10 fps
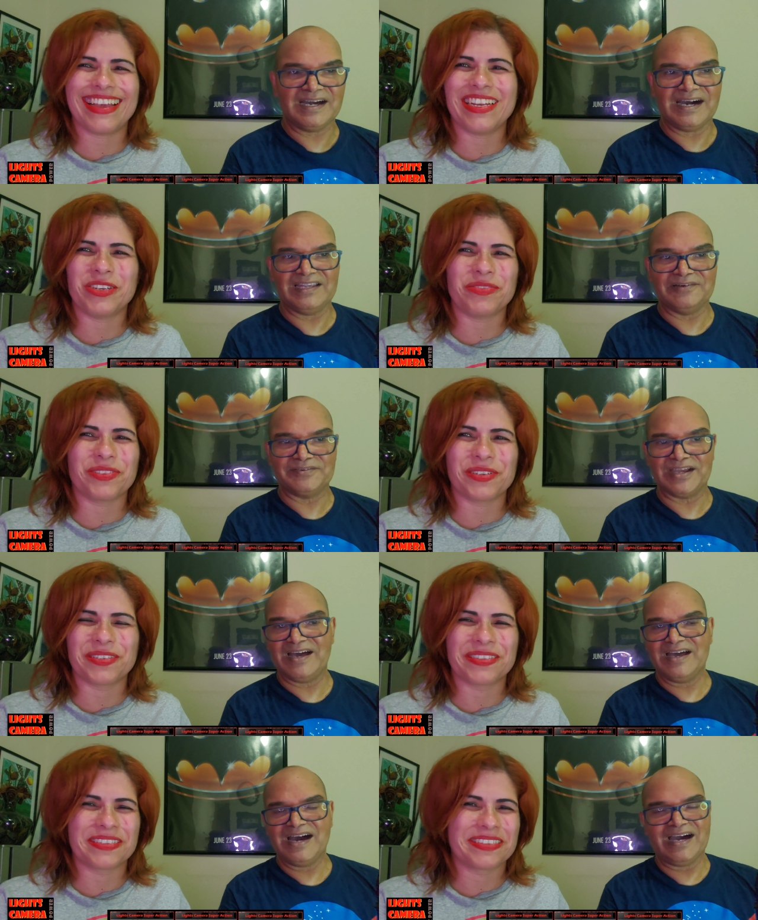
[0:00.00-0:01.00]
Speaker 1: I
Speaker 2: love
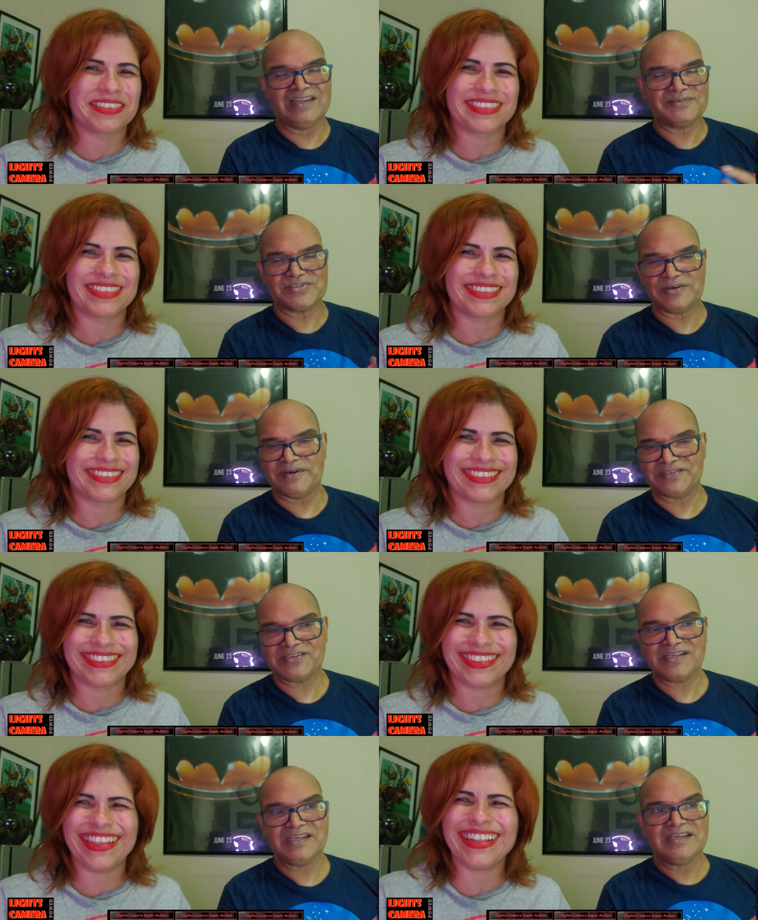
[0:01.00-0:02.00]
her. I love her so
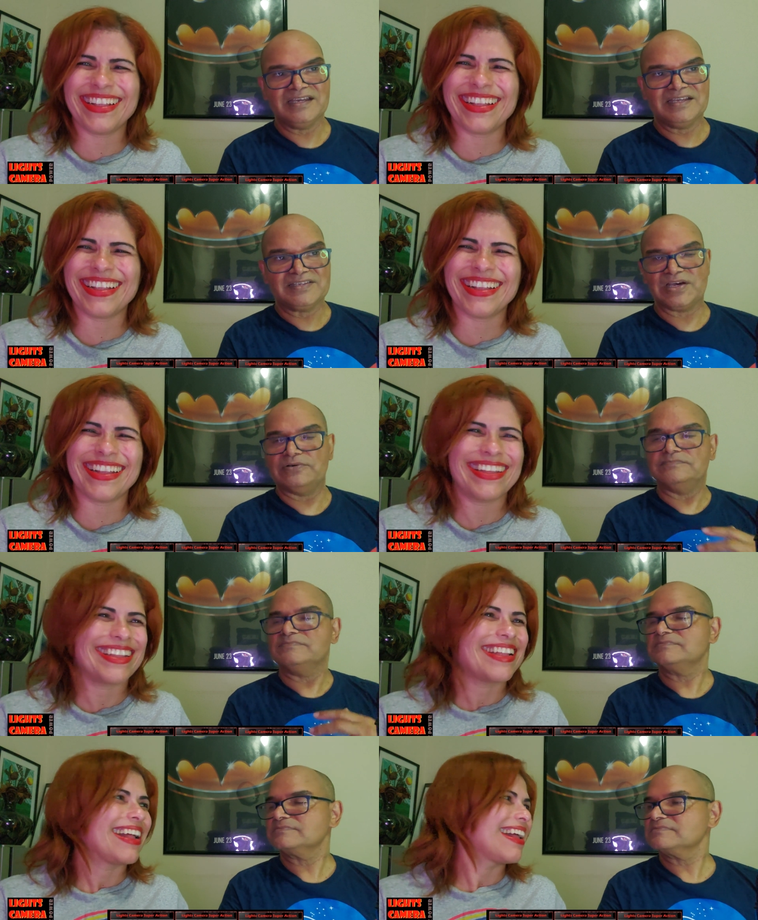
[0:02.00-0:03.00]
much. So,
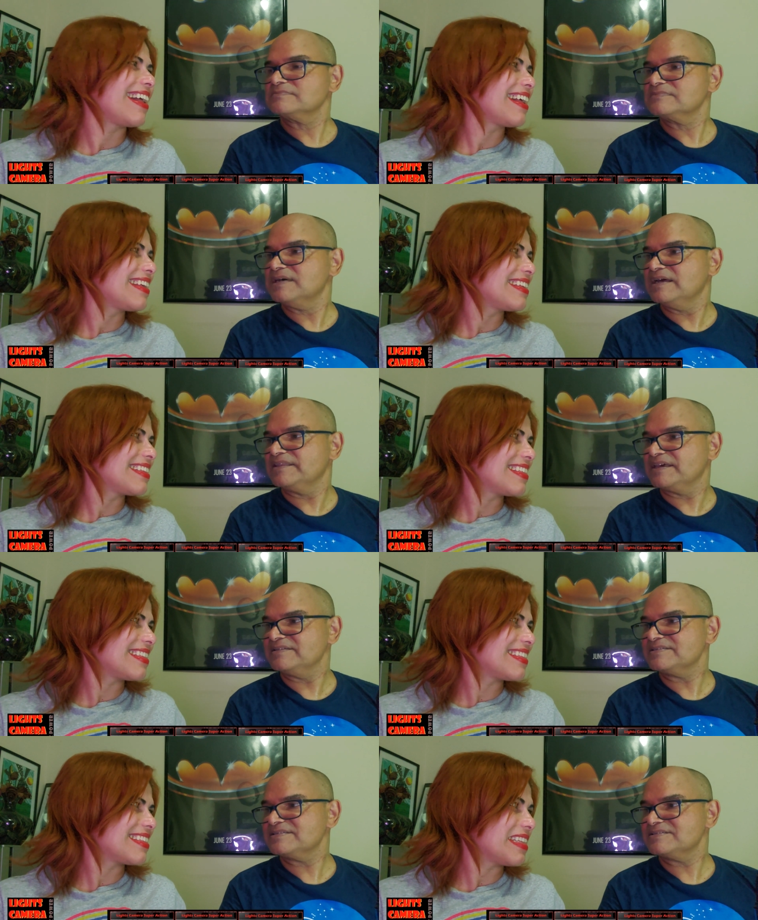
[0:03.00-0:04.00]
anything
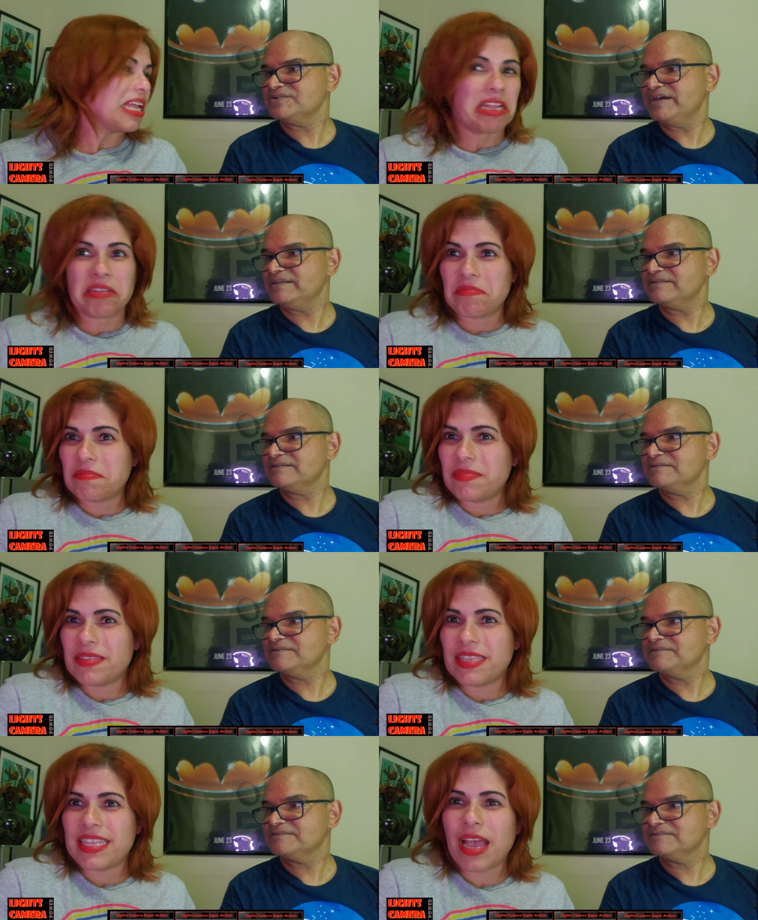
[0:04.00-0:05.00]
else to add?
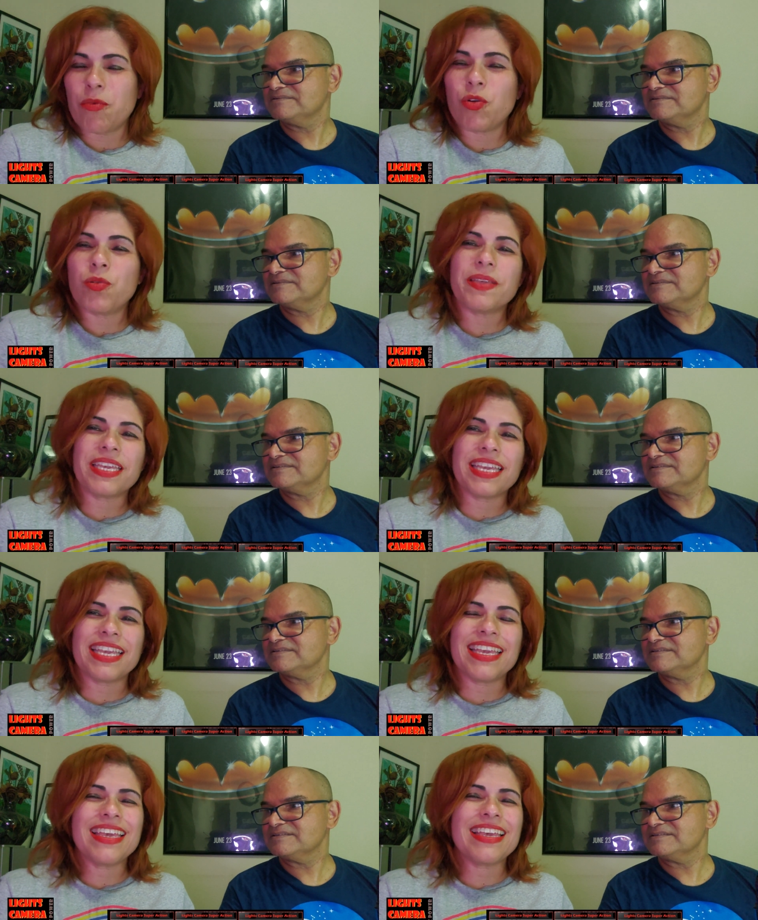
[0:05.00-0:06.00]
That will be
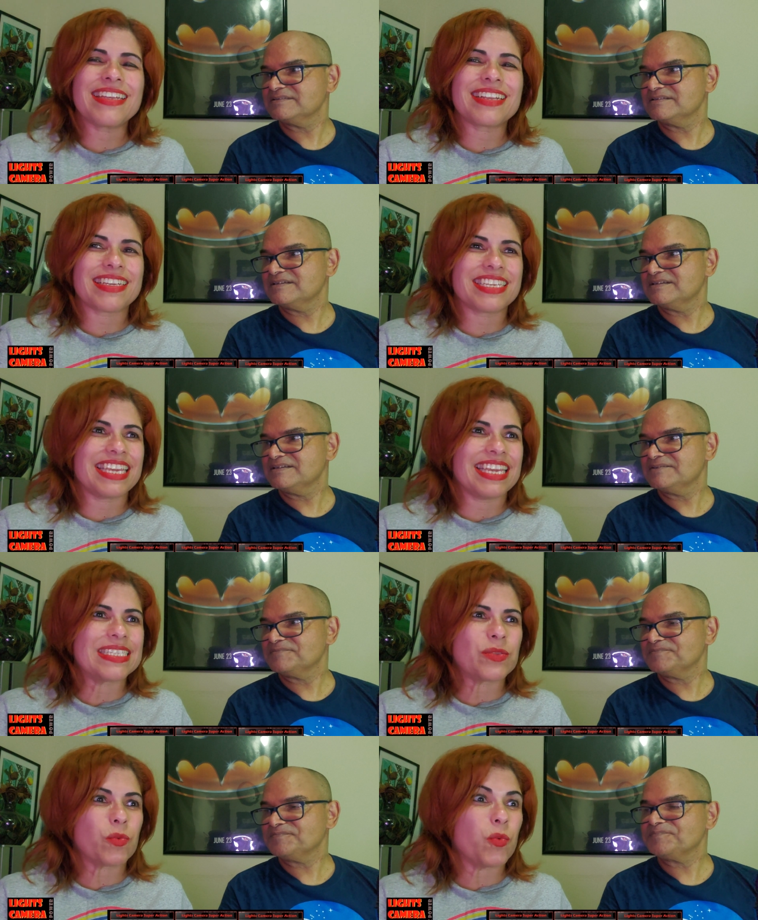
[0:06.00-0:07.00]
it. I
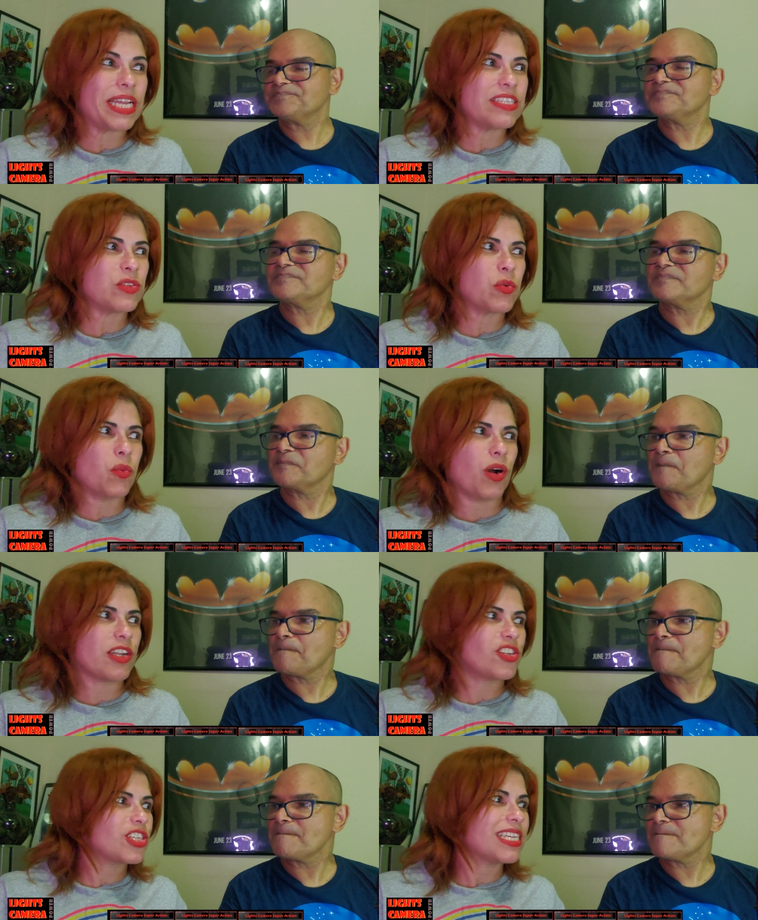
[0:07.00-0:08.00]
can't wait to
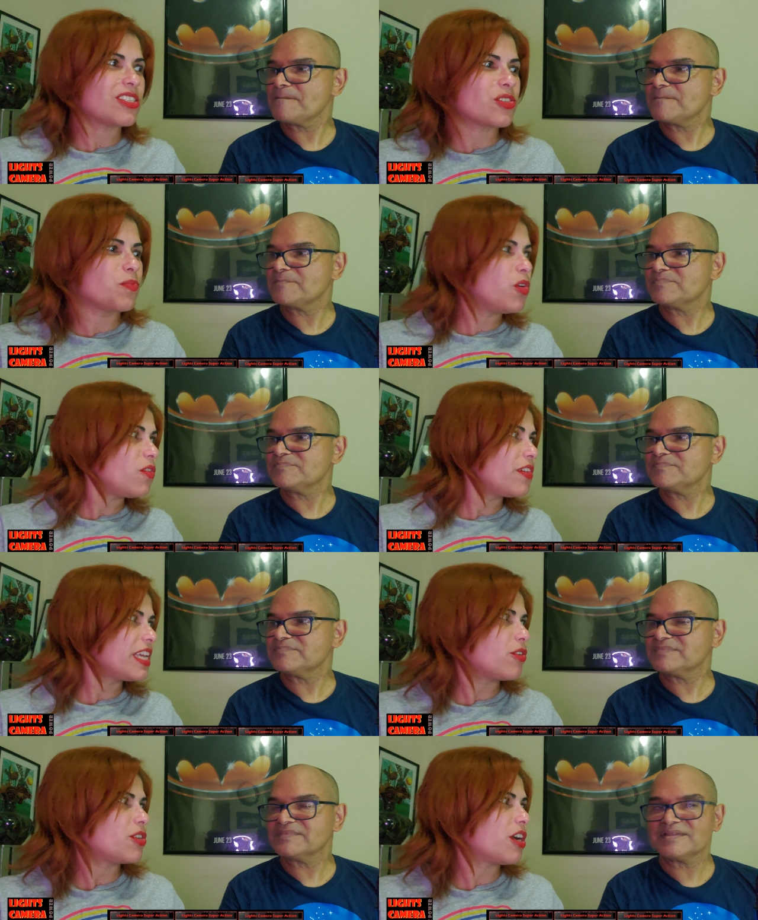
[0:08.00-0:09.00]
watch this
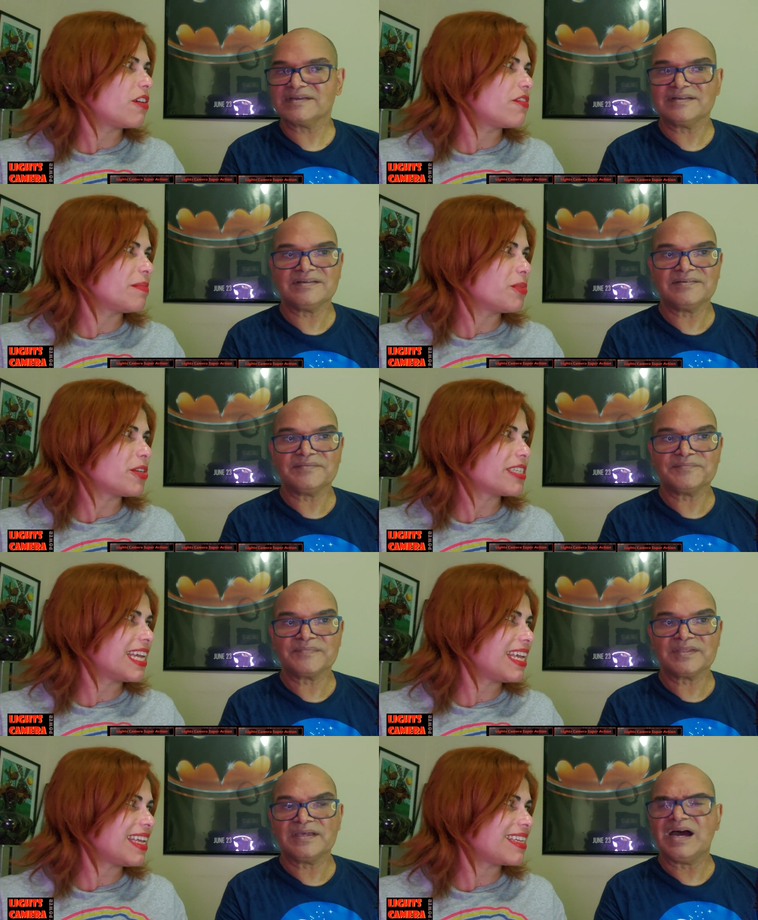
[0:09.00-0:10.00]
movie on November
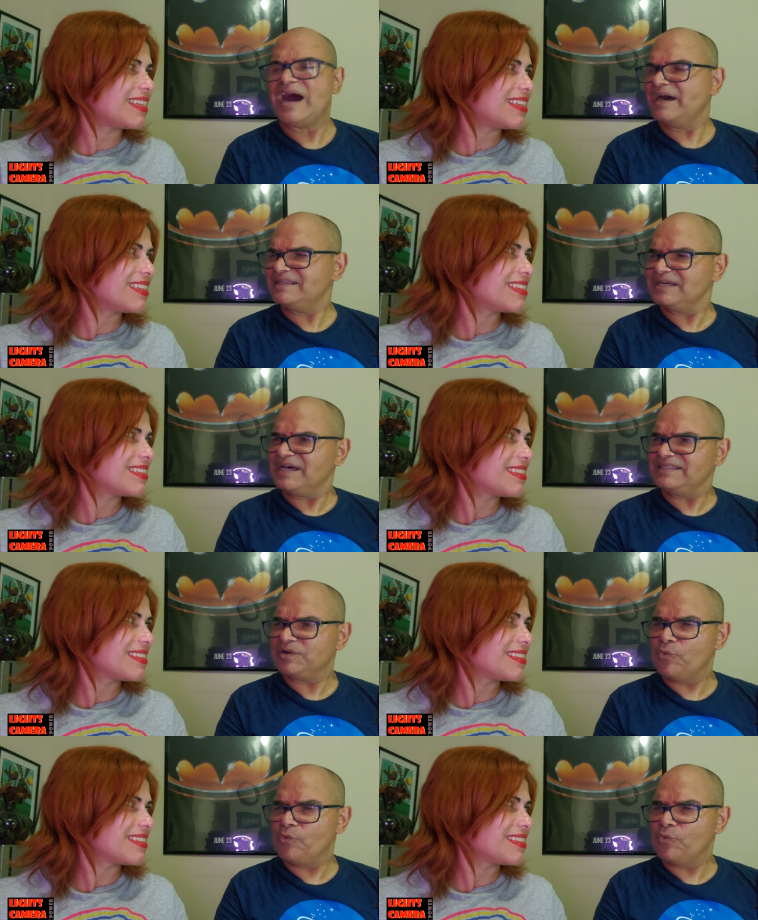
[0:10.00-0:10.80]
10th.
Speaker 1: In a